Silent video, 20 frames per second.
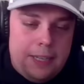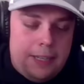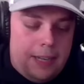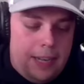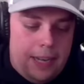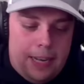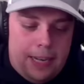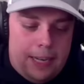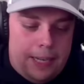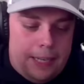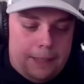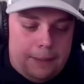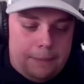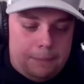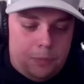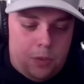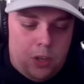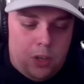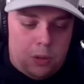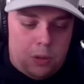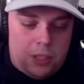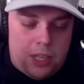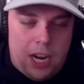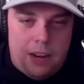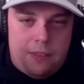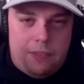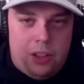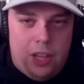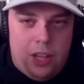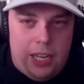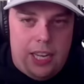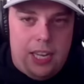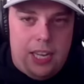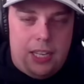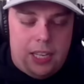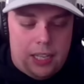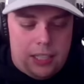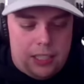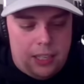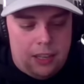was kind of lucky
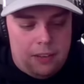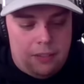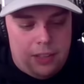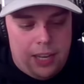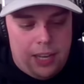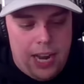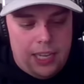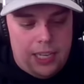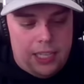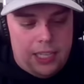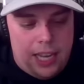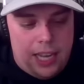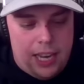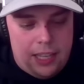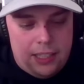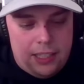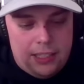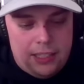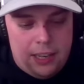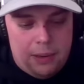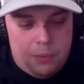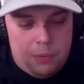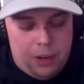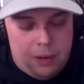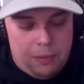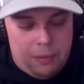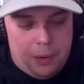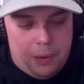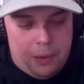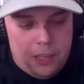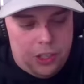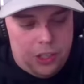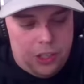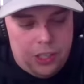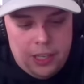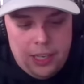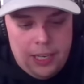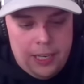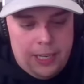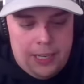to have landed that one punch.
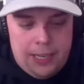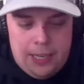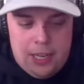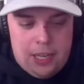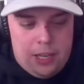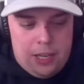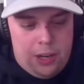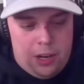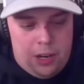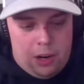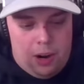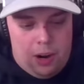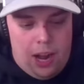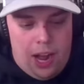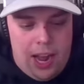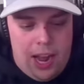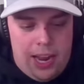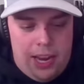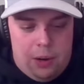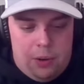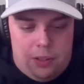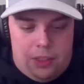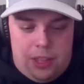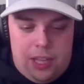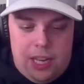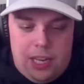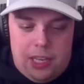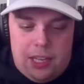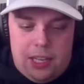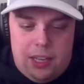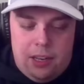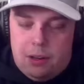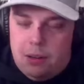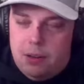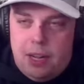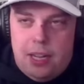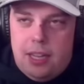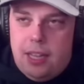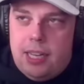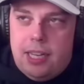I don't think,
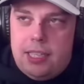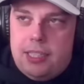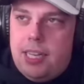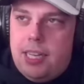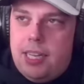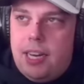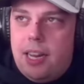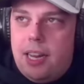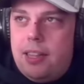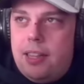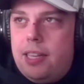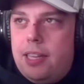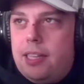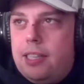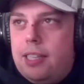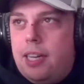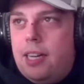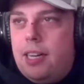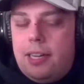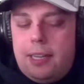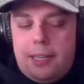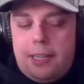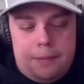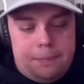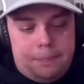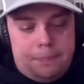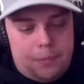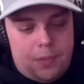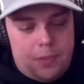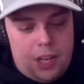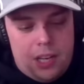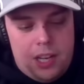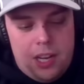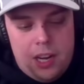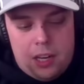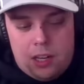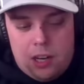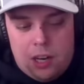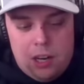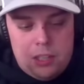like I said, I think
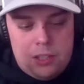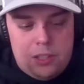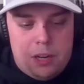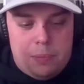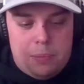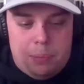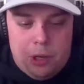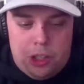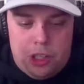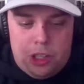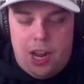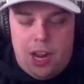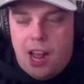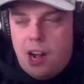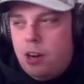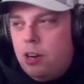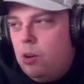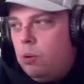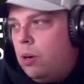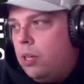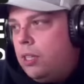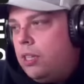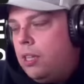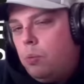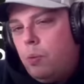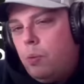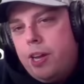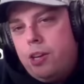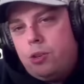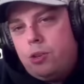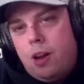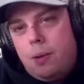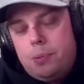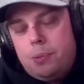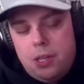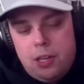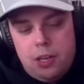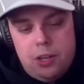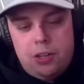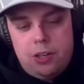Kia Kara is going to push it. I don't know what the weight drop's
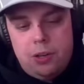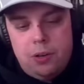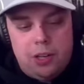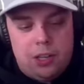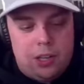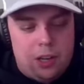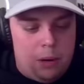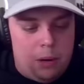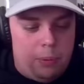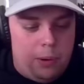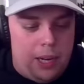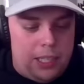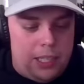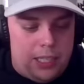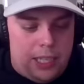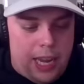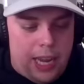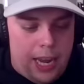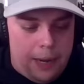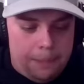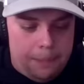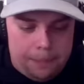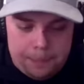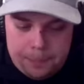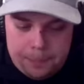going to do to Garbrandt's game.